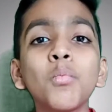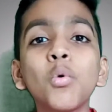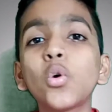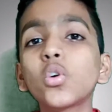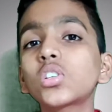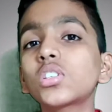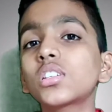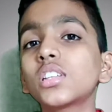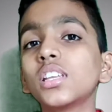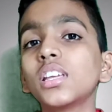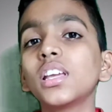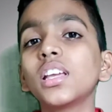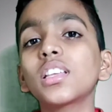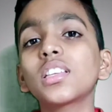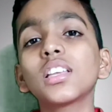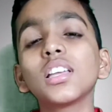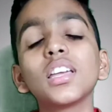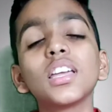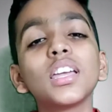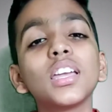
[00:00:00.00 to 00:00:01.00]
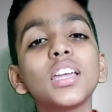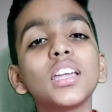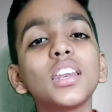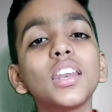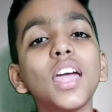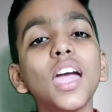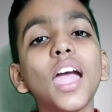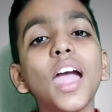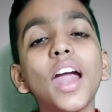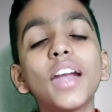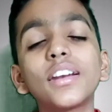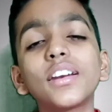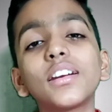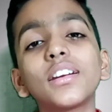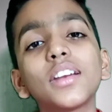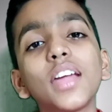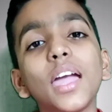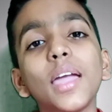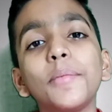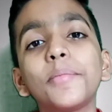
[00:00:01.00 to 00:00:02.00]
most things in at a
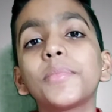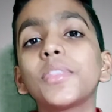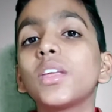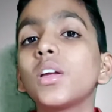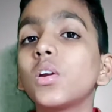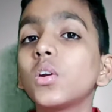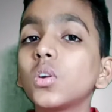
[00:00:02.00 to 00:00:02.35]
time.